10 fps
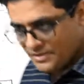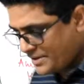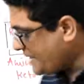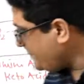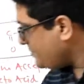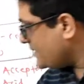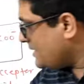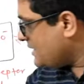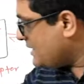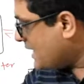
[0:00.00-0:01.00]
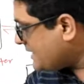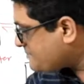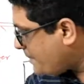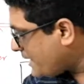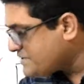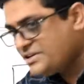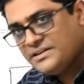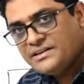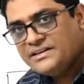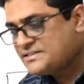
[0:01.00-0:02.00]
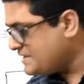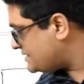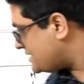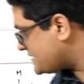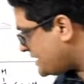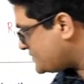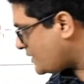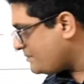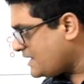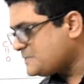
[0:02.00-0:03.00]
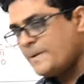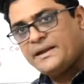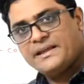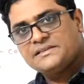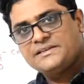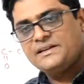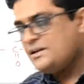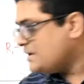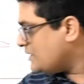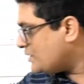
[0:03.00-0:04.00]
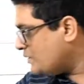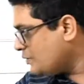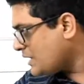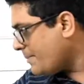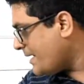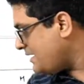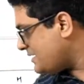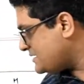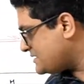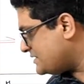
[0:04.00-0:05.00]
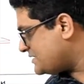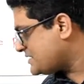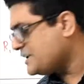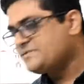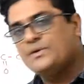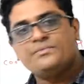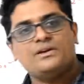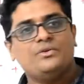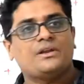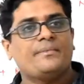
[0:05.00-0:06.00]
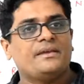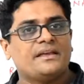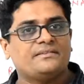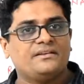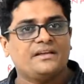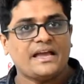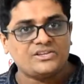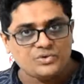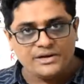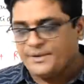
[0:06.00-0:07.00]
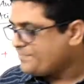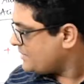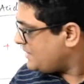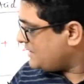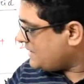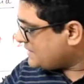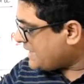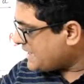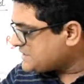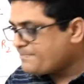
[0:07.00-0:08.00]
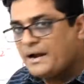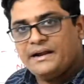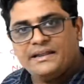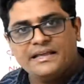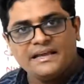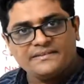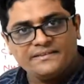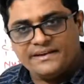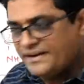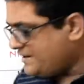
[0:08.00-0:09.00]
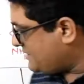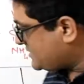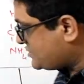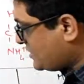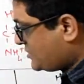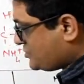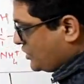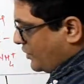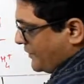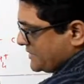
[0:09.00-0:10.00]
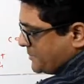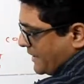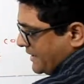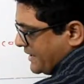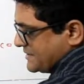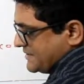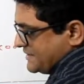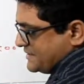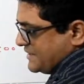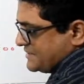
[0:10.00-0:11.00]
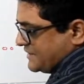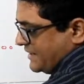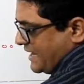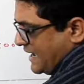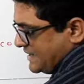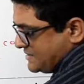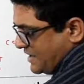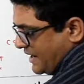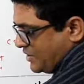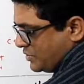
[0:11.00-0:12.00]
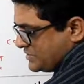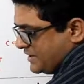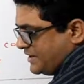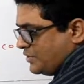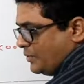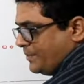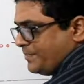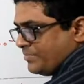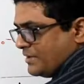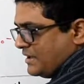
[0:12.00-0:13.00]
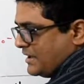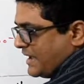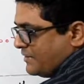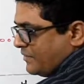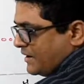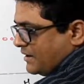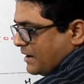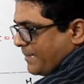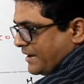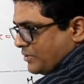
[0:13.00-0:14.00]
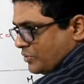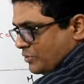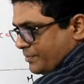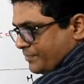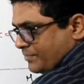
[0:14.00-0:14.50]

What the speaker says: Okay, asparagine is synthesized from the aspartic acid, glutamine is synthesized from the glutamic acid. Actually, the aspartic acid, the structure of aspartic acid is this. It has the hydroxylic group and one amino group.